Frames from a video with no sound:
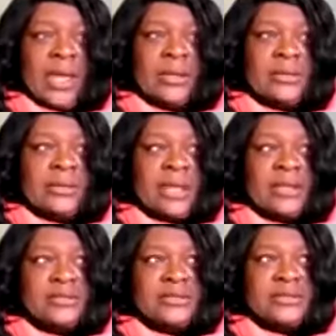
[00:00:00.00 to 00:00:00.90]

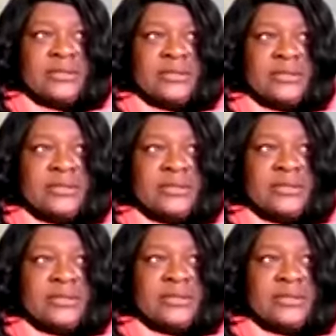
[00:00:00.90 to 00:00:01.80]
doesn't
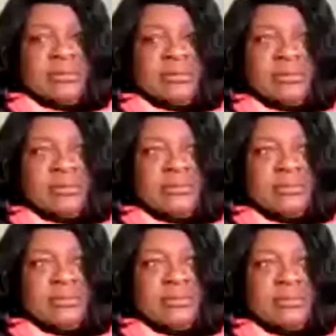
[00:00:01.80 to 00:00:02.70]
it
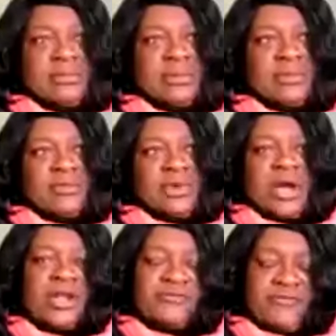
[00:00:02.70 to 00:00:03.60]

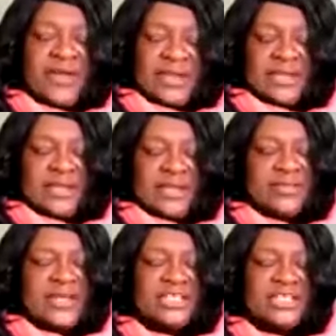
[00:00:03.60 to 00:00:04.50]
regarding funding, doesn't
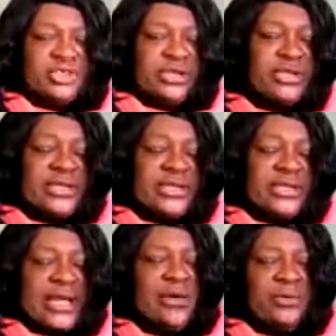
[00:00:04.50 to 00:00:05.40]
that trickle
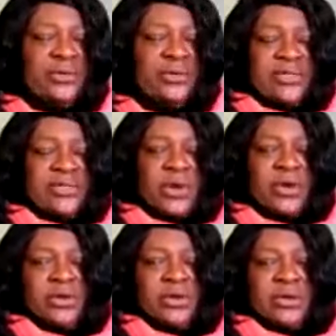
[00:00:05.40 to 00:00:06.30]
down, as it were?
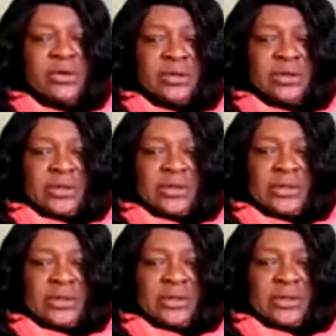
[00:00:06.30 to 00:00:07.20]

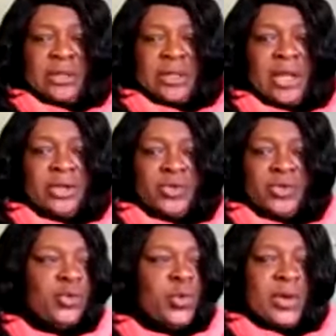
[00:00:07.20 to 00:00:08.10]
Do
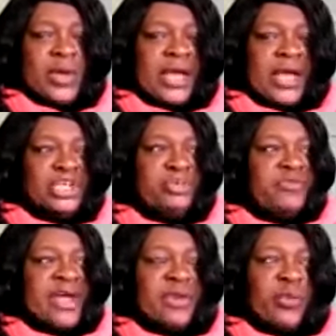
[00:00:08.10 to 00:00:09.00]
you actually
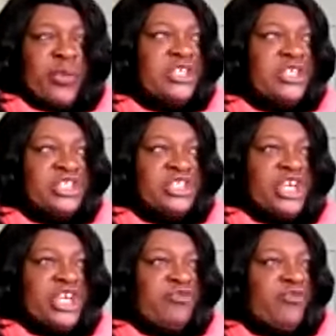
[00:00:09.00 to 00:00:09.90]
provide wheelchairs
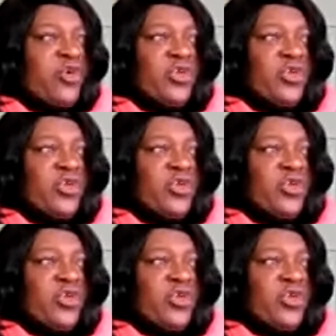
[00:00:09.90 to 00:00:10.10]
for the